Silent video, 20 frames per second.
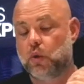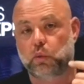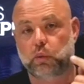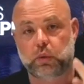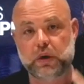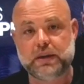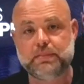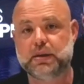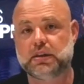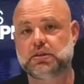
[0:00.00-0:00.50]

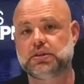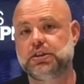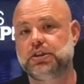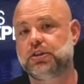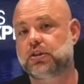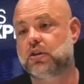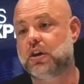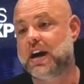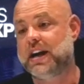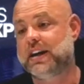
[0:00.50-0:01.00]
rebuilding
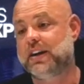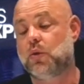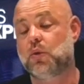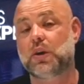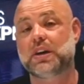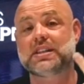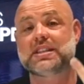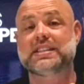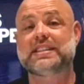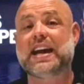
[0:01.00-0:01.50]
your credit or
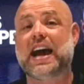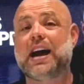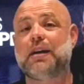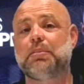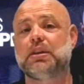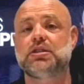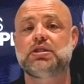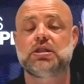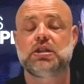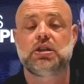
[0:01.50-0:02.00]

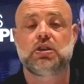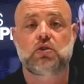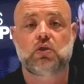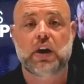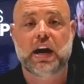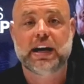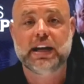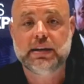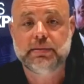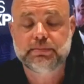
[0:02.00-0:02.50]
establishing
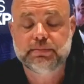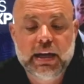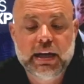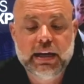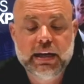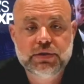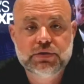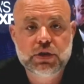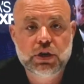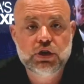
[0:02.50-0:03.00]
credit
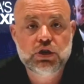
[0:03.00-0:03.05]
is